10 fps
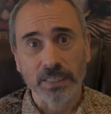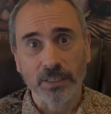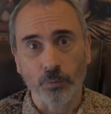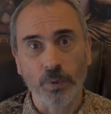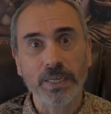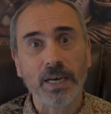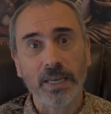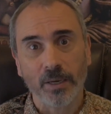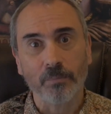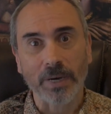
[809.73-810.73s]
when I
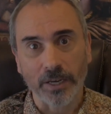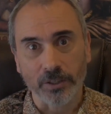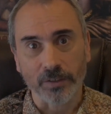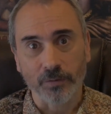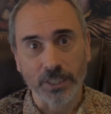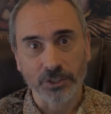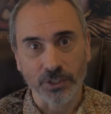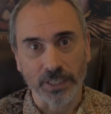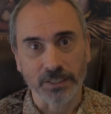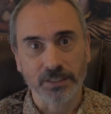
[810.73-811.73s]
am mildly frustrated.